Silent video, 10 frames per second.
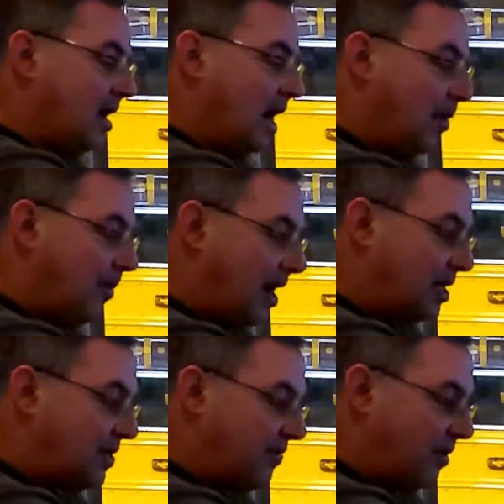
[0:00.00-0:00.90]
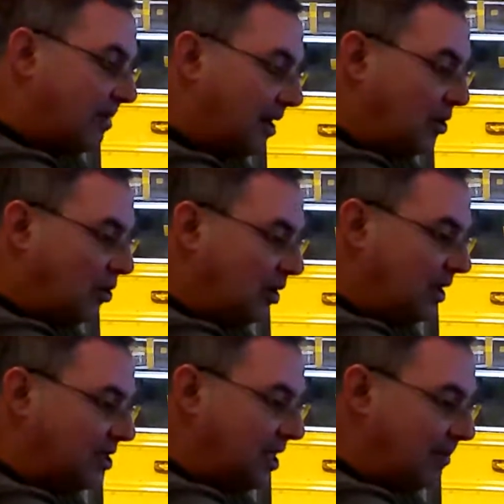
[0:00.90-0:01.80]
I'll watch for my
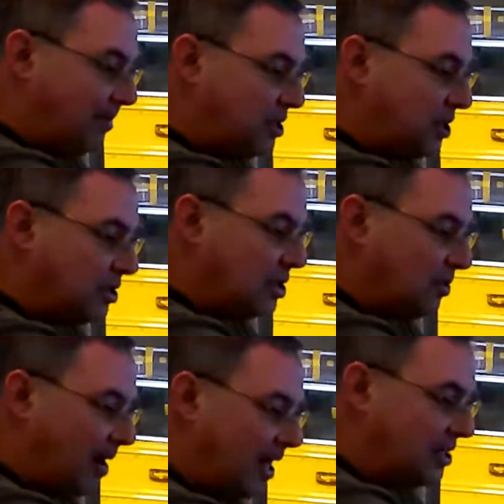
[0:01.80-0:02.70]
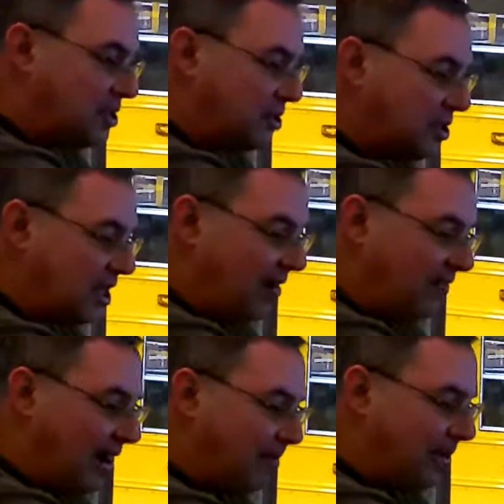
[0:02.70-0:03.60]
coolant temperature to rise to a safe
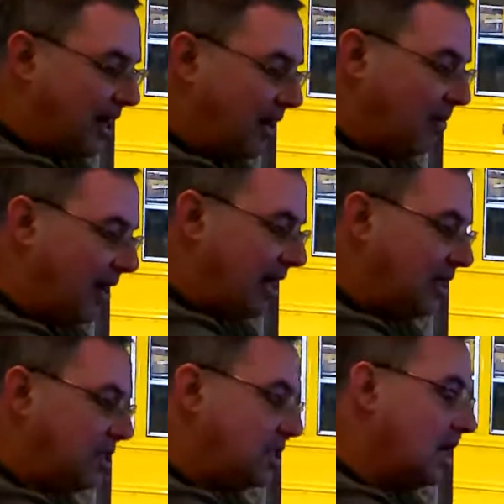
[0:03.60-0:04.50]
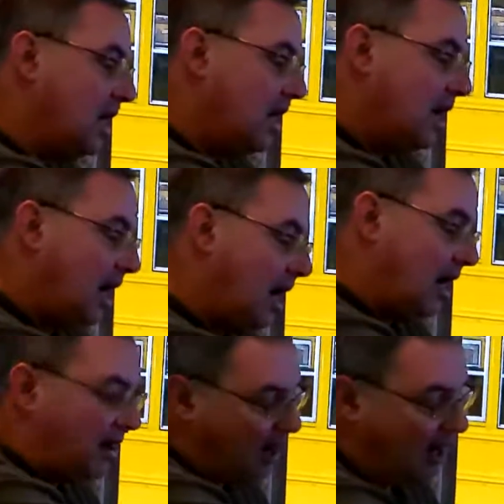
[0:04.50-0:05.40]
operating range.
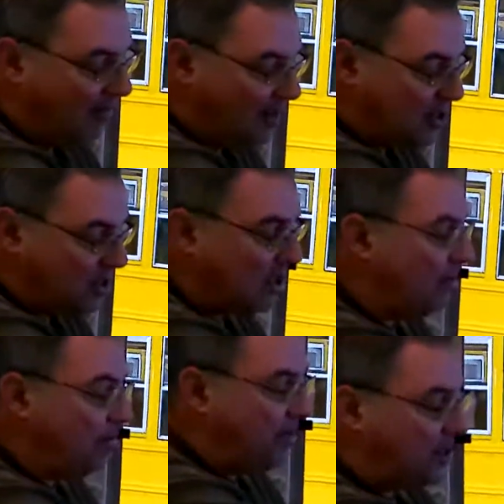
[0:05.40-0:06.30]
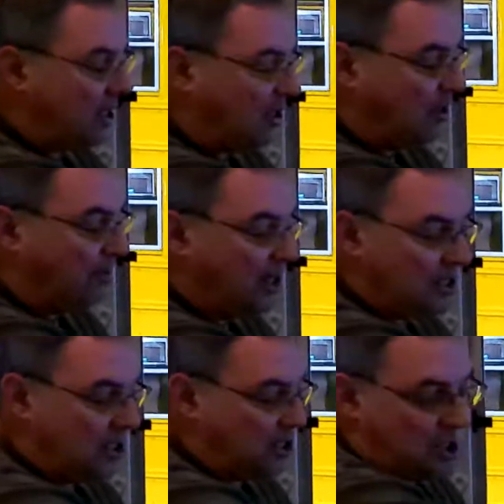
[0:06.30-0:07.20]
On this particular bus,
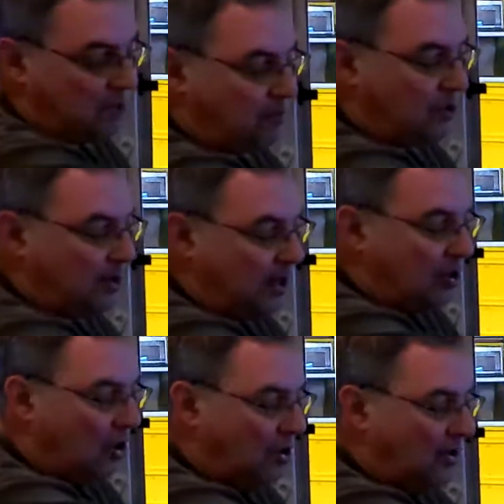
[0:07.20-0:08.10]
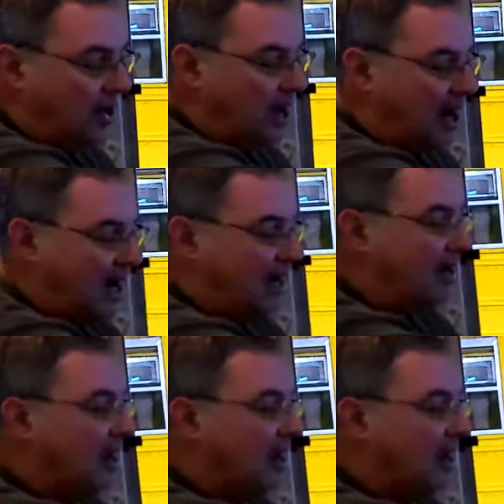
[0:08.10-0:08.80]
it's just between cold and hot.